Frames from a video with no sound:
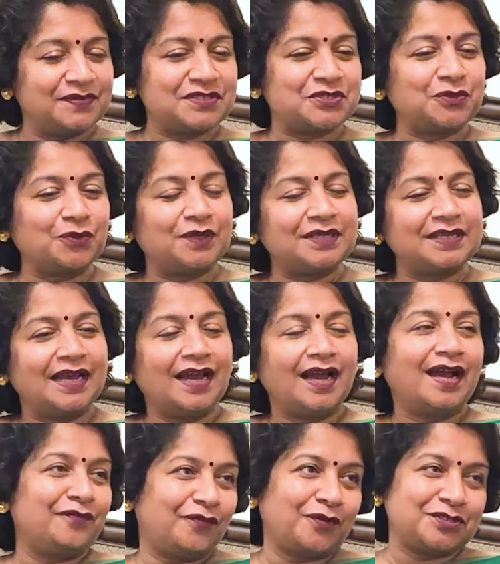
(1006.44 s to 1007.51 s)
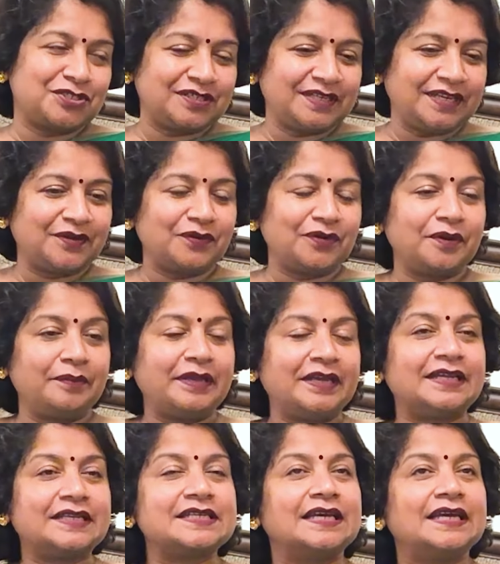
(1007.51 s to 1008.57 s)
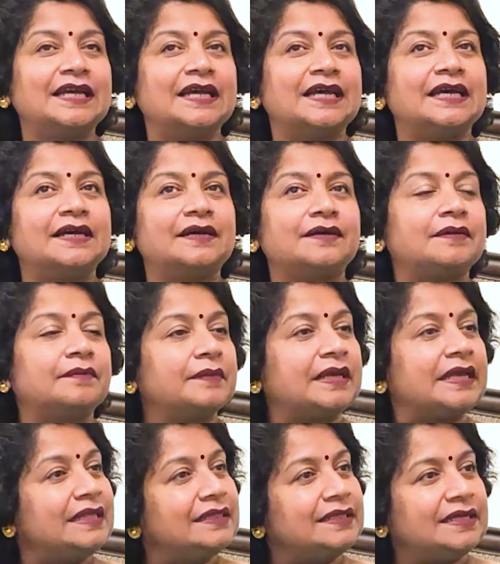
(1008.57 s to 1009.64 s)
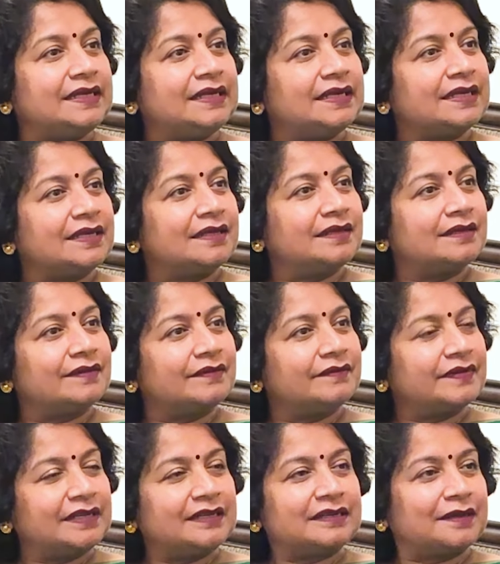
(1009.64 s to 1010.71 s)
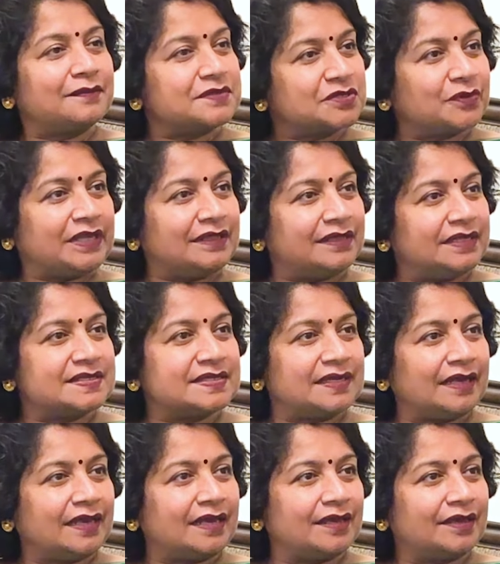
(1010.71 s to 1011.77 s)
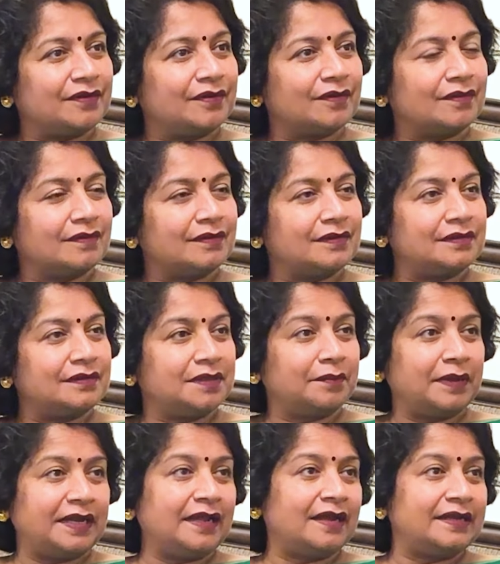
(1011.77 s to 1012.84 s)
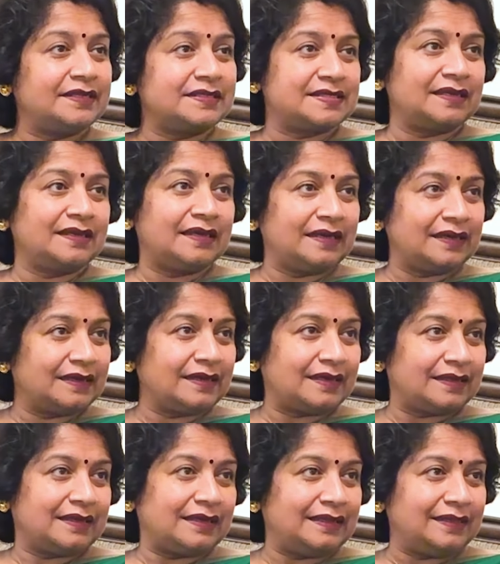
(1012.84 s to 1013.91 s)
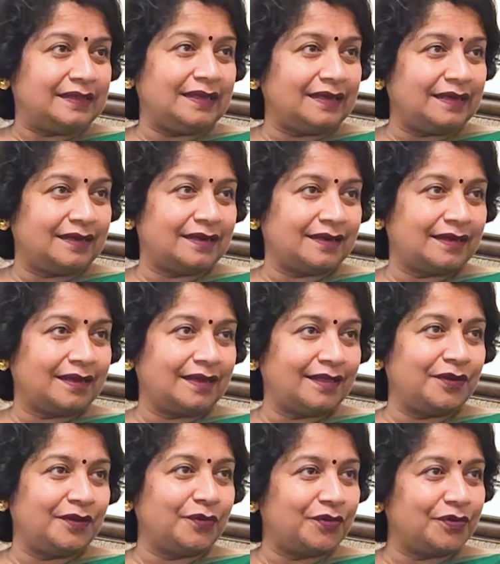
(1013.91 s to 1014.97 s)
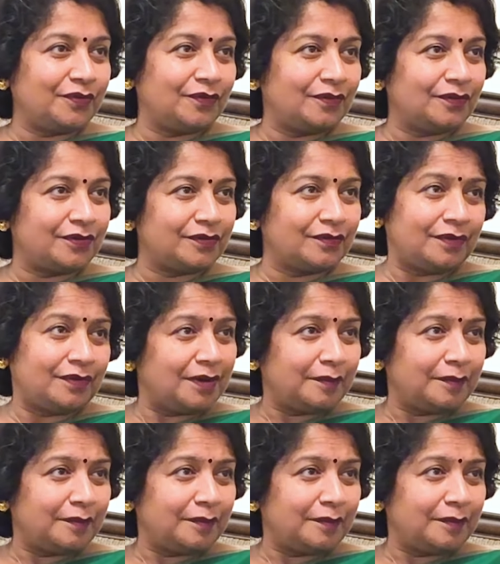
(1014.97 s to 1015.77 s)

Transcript: was told. Unfortunately, I could not make it. Hindi, when it comes to Hindi singing, you know, the Malayali singing Hindi, the